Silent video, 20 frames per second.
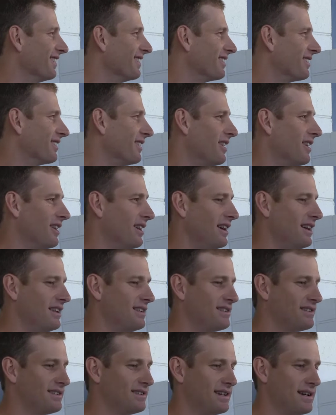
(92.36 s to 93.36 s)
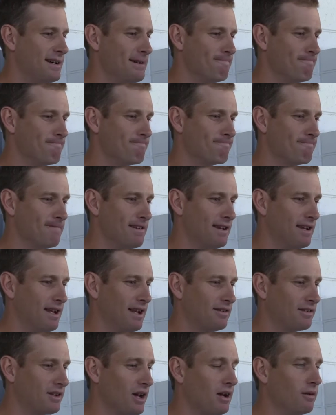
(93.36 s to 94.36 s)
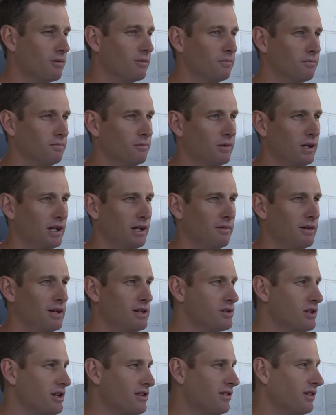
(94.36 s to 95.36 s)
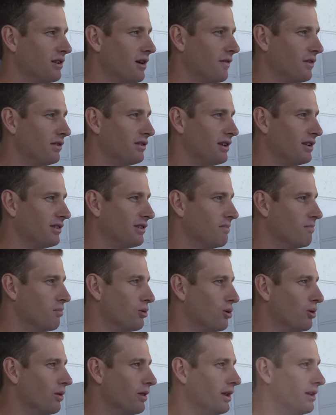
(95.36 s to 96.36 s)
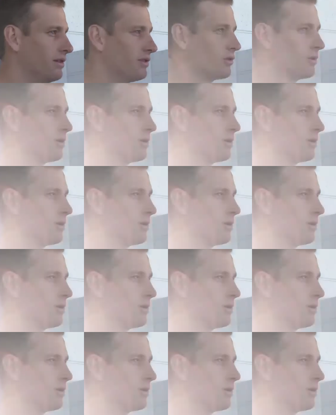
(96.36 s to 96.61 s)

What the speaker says: it? So it's going to really be interesting. Obviously, it's important these